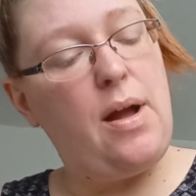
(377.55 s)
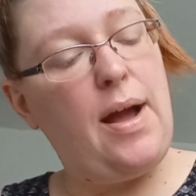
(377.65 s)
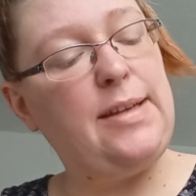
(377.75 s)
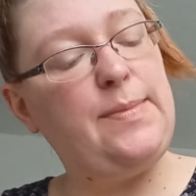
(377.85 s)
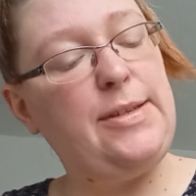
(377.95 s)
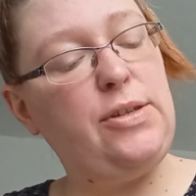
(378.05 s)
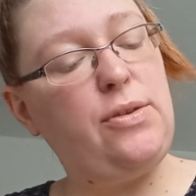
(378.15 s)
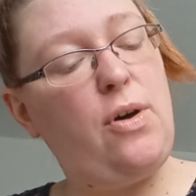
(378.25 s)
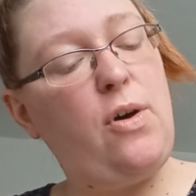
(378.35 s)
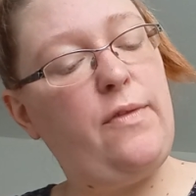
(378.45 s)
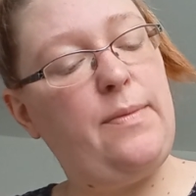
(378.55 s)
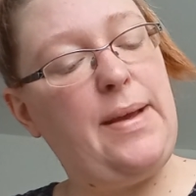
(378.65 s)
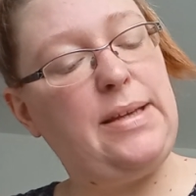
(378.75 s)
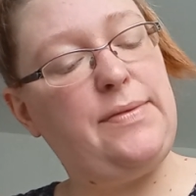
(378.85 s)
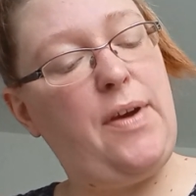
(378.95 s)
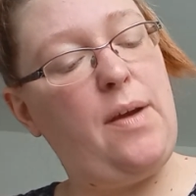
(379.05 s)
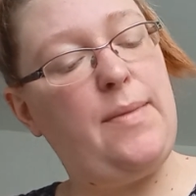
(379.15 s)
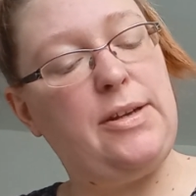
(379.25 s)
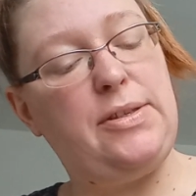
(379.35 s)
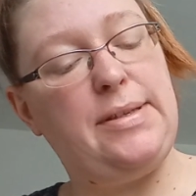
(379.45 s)
As Mr. Colvin makes very
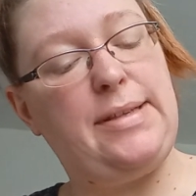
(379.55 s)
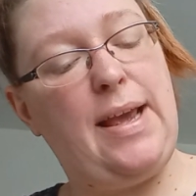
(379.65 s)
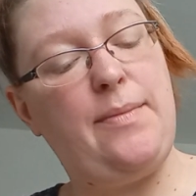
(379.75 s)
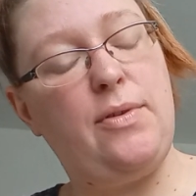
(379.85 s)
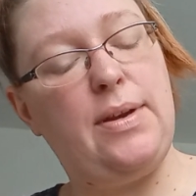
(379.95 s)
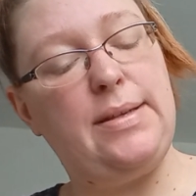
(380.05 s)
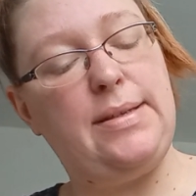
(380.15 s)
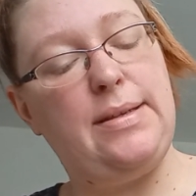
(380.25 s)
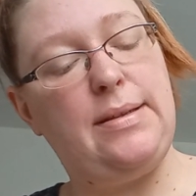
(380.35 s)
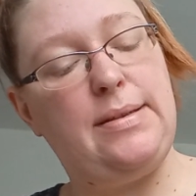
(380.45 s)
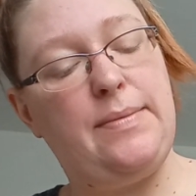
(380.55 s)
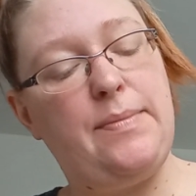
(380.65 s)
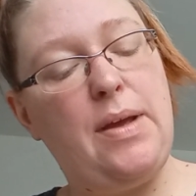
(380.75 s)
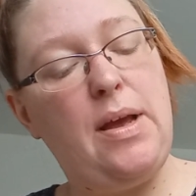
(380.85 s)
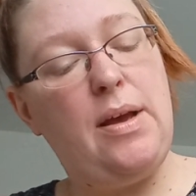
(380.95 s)
much the same criticism,